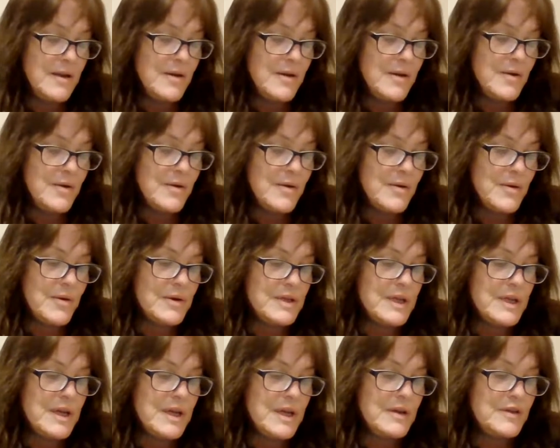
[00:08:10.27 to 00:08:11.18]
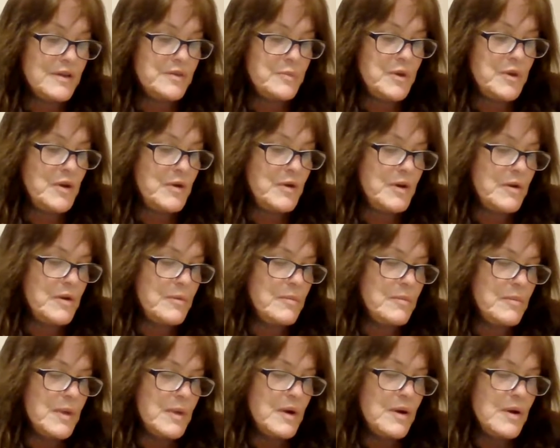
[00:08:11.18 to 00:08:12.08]
Or D, a sputum
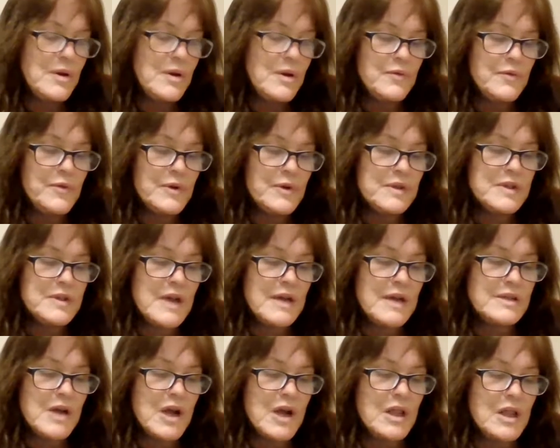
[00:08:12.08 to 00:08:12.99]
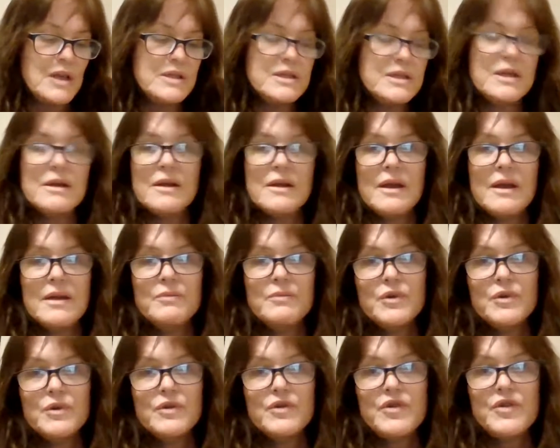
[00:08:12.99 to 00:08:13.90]
for cytology. And
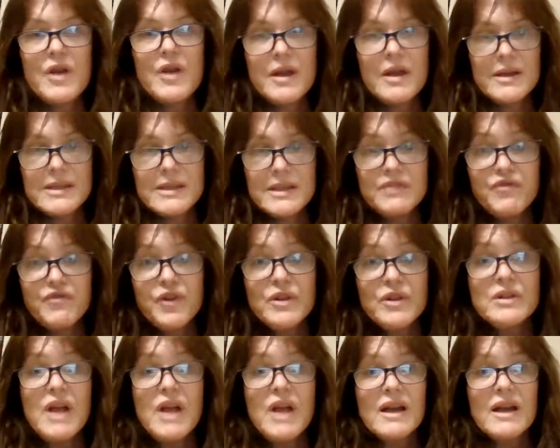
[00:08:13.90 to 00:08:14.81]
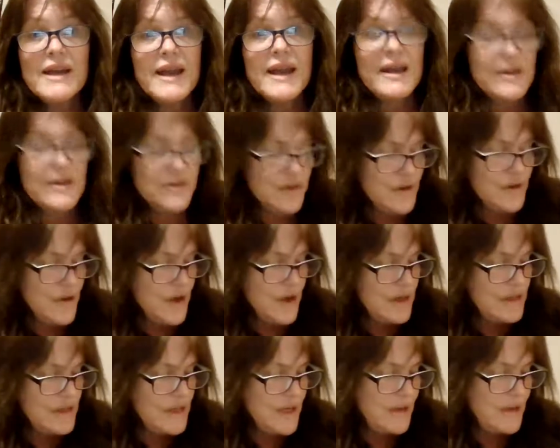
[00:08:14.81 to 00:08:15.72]
it's for lung cancer, not
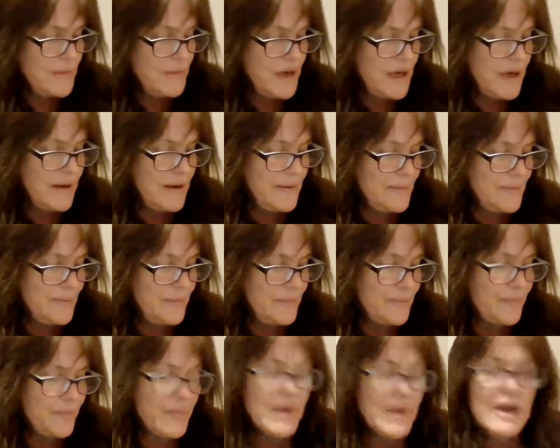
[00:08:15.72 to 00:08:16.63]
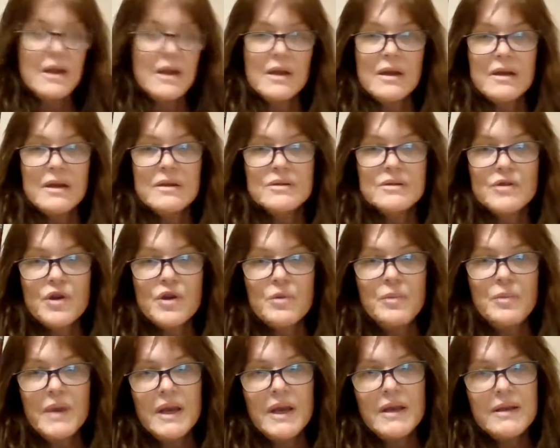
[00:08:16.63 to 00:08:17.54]
TB. So it'd
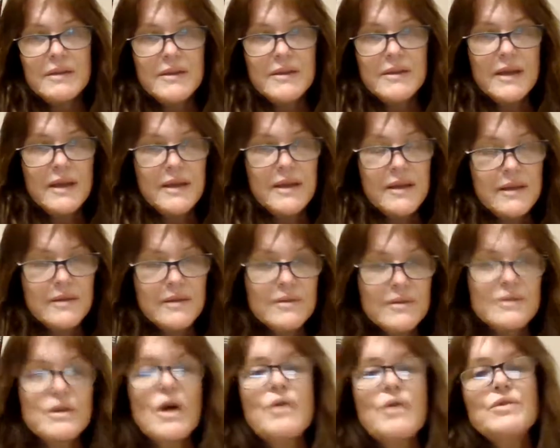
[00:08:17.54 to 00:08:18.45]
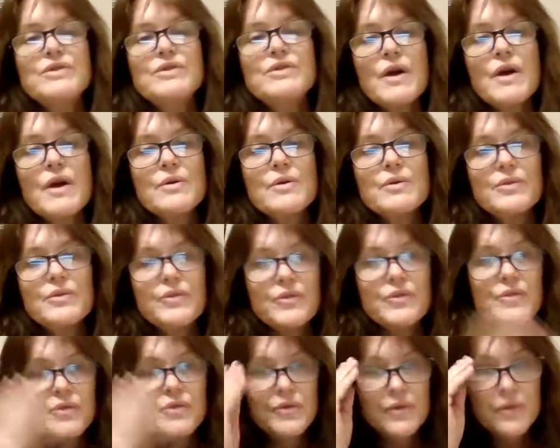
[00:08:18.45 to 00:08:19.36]
be the
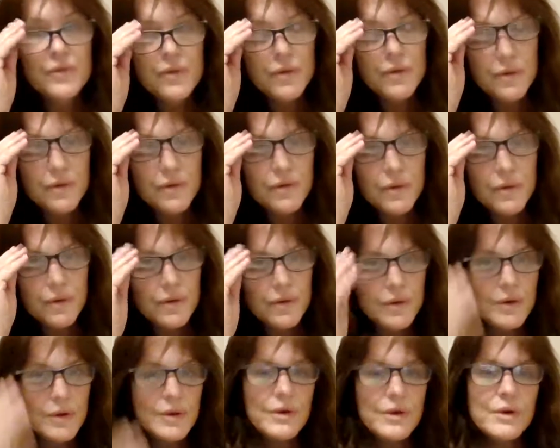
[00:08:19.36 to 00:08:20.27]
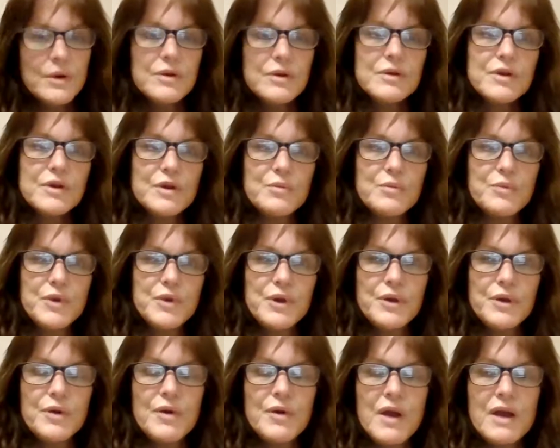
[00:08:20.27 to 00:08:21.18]
low-dose
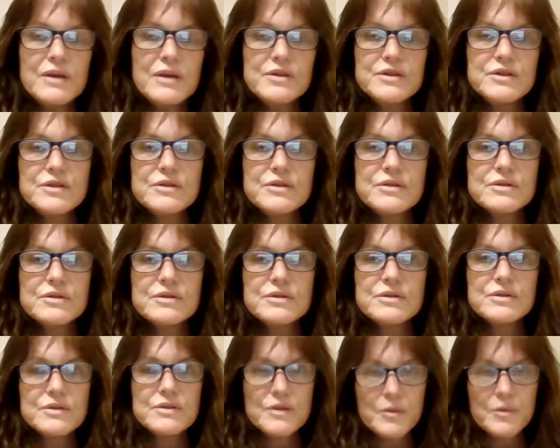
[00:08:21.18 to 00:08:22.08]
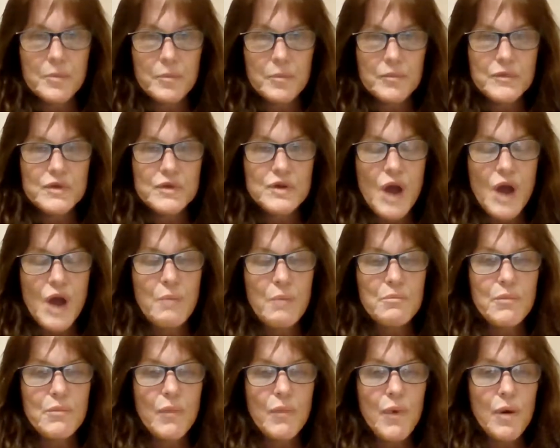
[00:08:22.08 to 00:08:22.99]
computerized
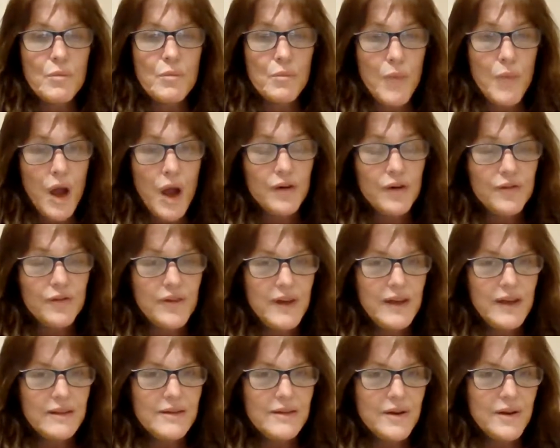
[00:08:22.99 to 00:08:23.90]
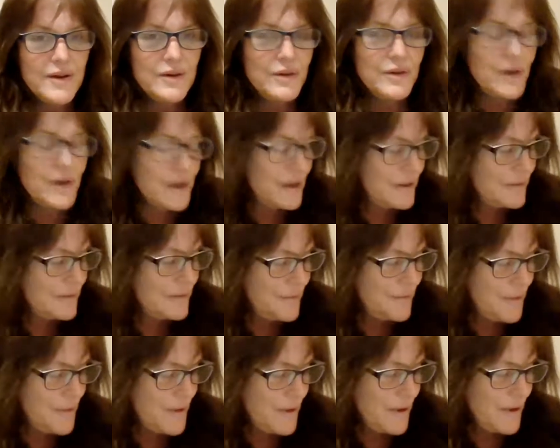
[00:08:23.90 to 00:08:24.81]
tomography. They're looking
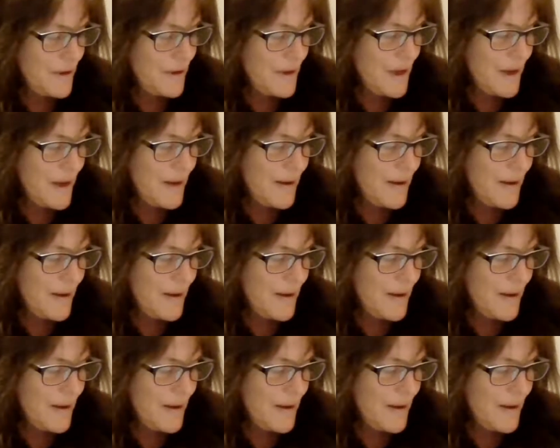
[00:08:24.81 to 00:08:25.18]
for